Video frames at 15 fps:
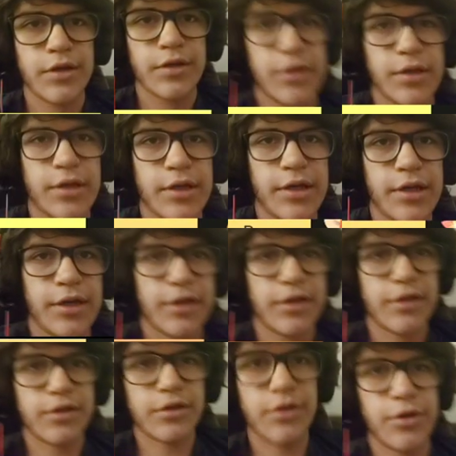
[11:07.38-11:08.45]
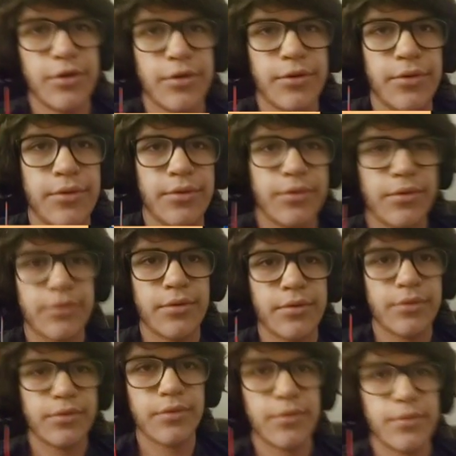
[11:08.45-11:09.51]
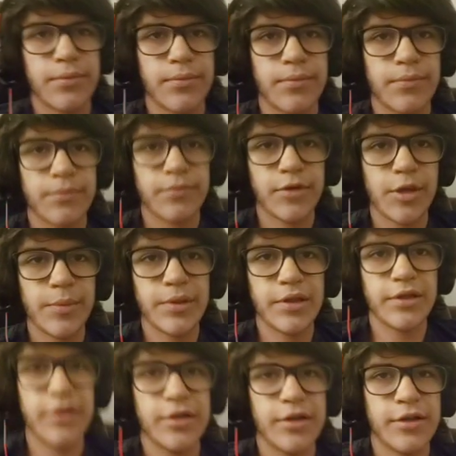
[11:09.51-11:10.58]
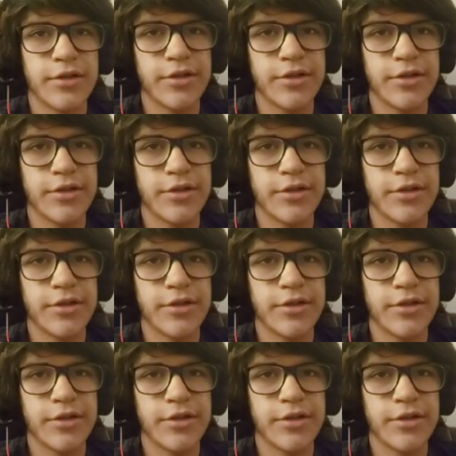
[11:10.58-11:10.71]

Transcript: The king can go. I mean, like he